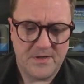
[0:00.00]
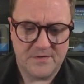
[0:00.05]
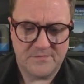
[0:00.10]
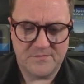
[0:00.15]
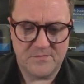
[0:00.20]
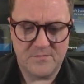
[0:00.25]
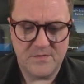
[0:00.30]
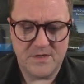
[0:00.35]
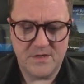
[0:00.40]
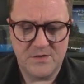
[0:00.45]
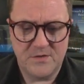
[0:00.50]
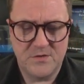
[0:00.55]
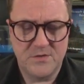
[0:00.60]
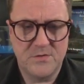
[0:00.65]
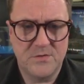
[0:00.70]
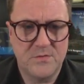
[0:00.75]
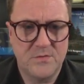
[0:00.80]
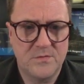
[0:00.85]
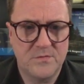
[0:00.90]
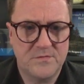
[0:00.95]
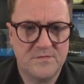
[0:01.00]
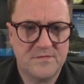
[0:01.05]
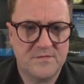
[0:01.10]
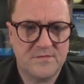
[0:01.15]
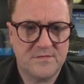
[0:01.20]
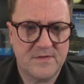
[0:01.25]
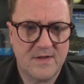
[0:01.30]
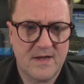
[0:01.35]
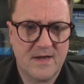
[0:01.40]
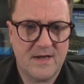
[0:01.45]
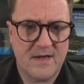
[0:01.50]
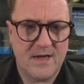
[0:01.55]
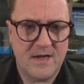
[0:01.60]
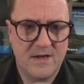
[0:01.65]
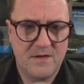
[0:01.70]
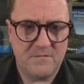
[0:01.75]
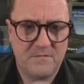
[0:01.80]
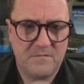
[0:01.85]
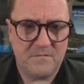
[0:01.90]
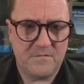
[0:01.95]
So we can do that
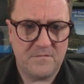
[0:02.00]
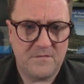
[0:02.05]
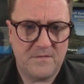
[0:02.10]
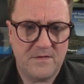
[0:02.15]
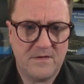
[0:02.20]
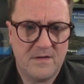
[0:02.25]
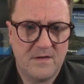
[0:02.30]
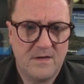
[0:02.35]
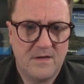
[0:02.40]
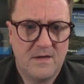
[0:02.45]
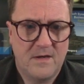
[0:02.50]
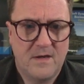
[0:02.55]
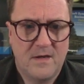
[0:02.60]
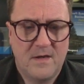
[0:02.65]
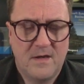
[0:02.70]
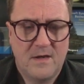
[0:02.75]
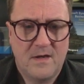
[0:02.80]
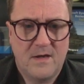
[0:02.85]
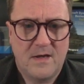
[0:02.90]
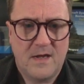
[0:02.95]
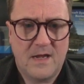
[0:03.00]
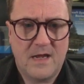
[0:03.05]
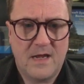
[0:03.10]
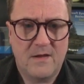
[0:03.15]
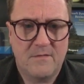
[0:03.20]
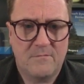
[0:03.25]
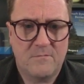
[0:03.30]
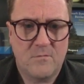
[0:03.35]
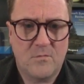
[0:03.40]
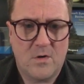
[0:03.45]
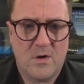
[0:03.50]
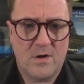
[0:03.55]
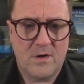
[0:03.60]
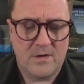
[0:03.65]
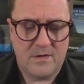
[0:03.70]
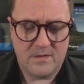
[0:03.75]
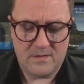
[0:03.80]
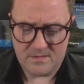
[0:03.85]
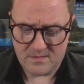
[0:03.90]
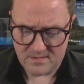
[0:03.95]
if
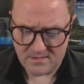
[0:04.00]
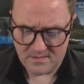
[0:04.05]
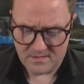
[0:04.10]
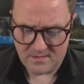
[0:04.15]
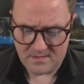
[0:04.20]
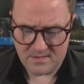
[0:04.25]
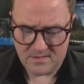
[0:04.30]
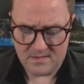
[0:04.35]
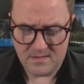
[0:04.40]
F1